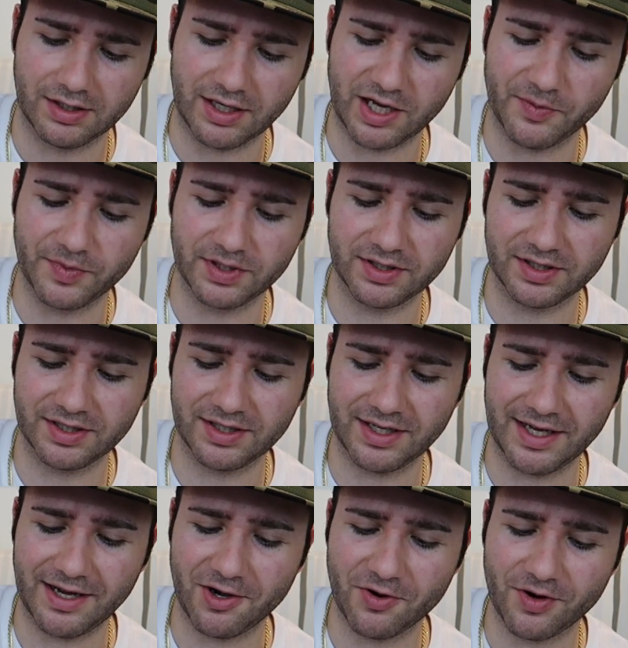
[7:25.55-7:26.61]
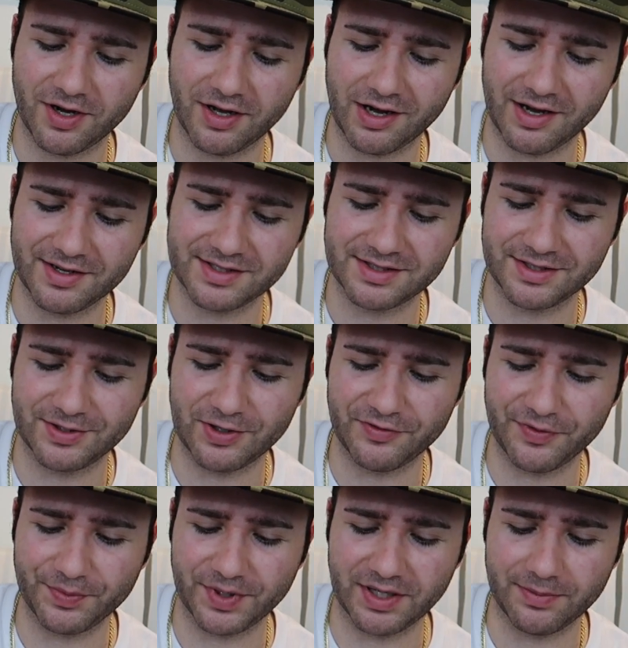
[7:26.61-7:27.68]
I don't honestly know
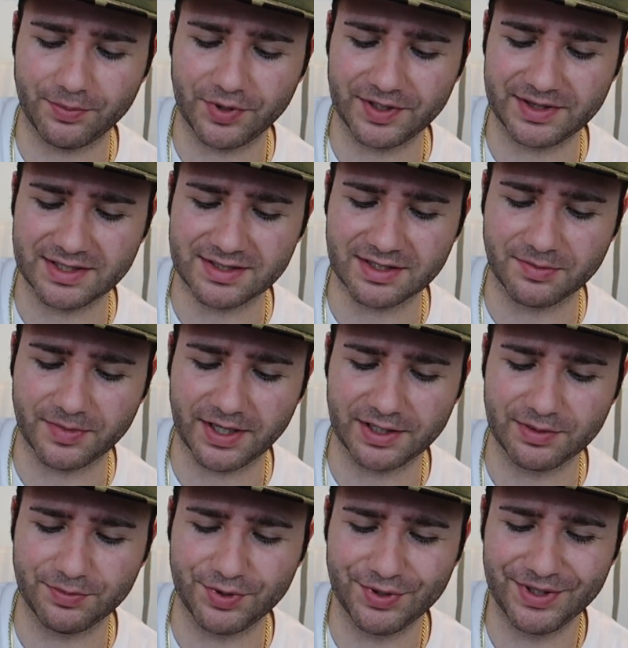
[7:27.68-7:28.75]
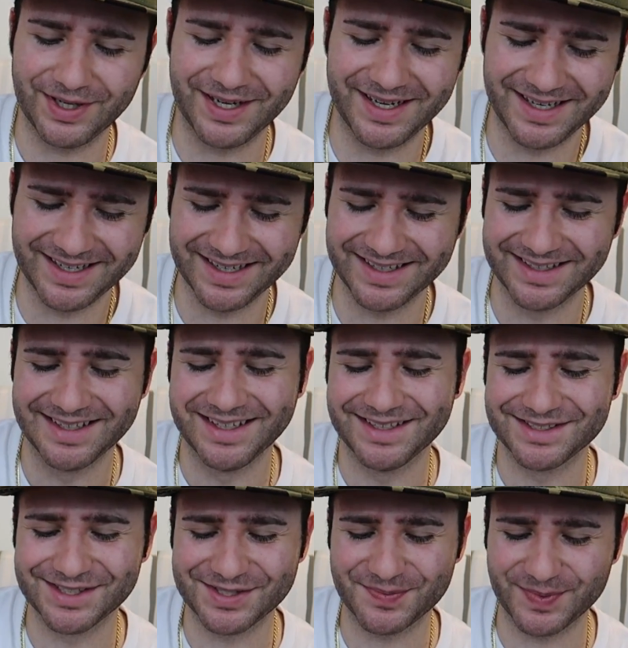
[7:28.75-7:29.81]
if I'm gonna put this in my computer
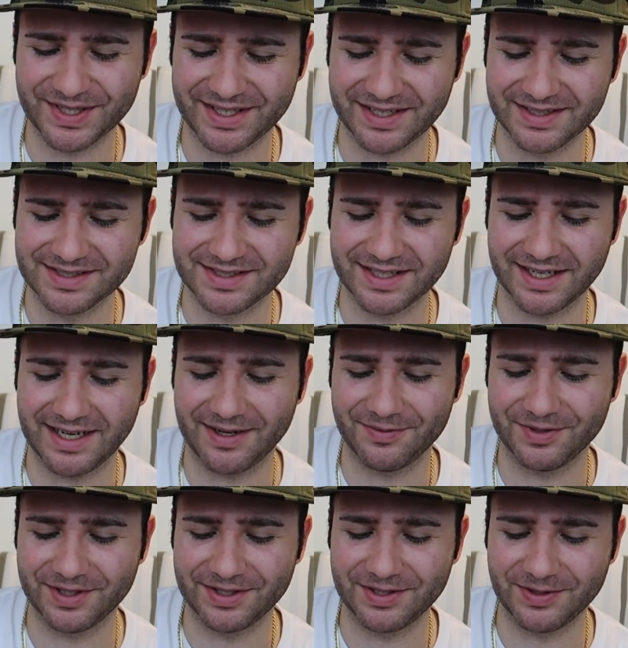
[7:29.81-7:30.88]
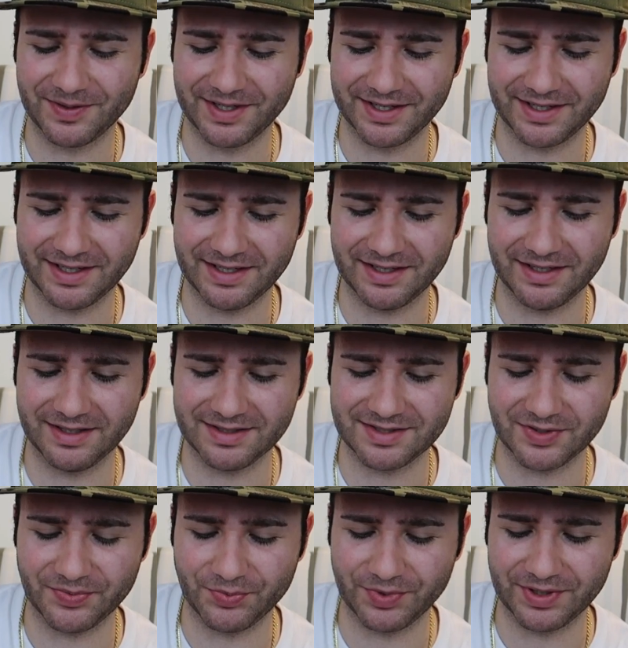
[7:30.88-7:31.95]
just because like I really don't want to get
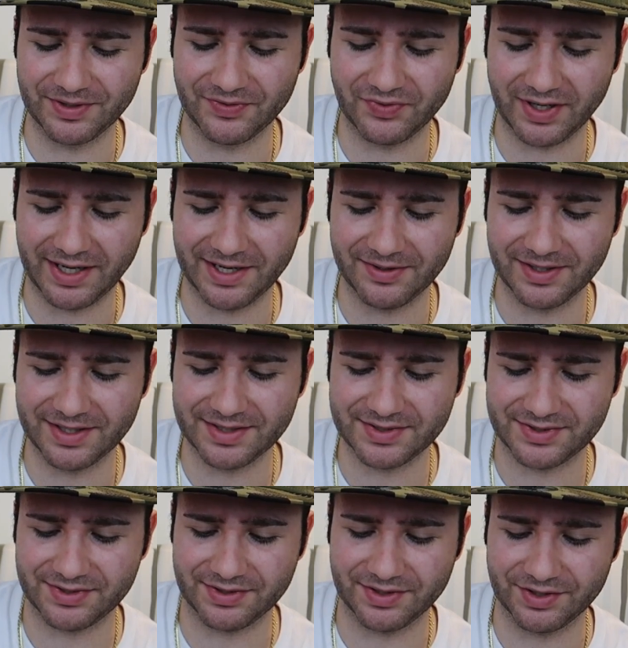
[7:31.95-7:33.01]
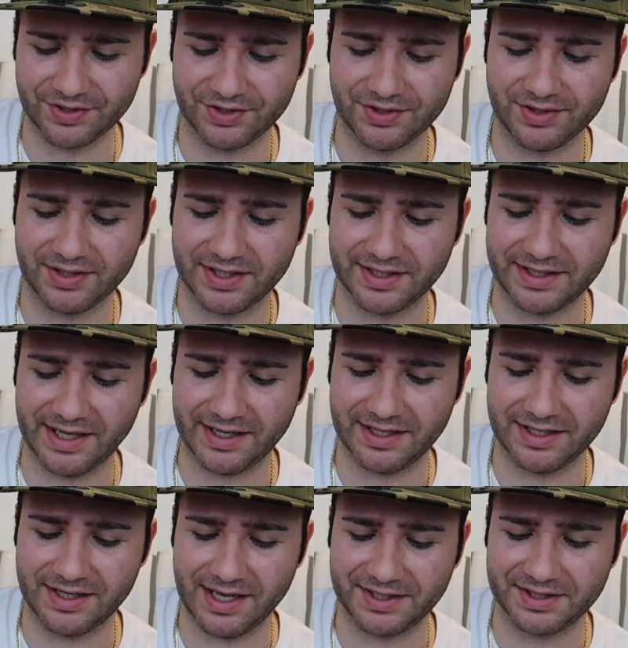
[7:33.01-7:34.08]
some weird virus or like get
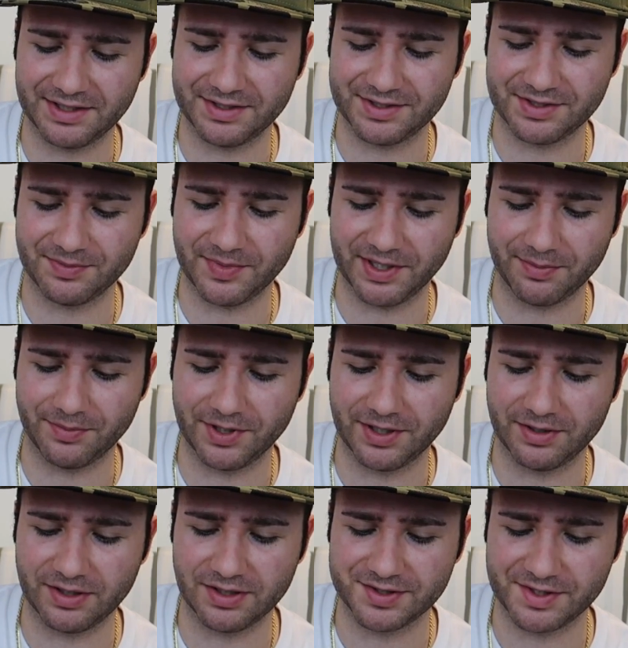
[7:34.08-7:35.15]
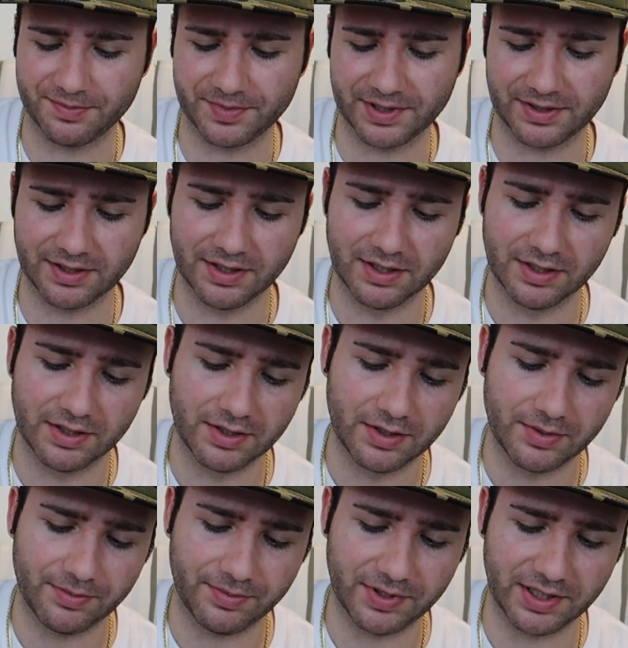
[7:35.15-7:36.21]
connected to some like murder or something,
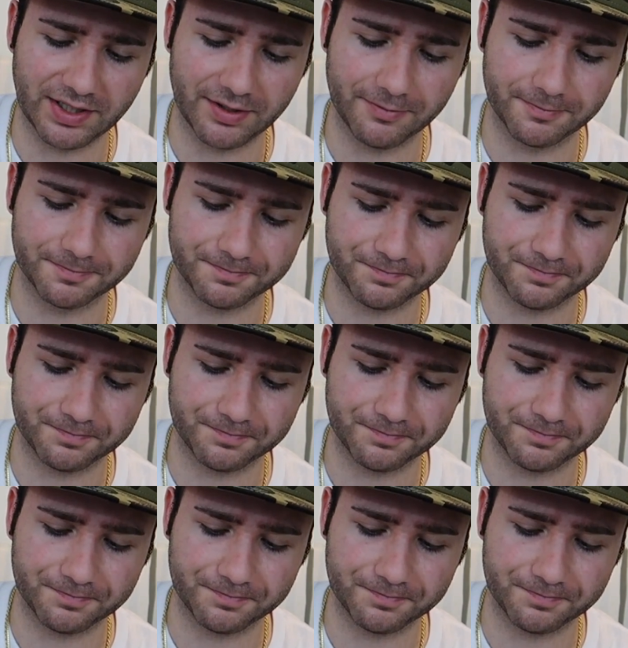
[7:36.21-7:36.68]
but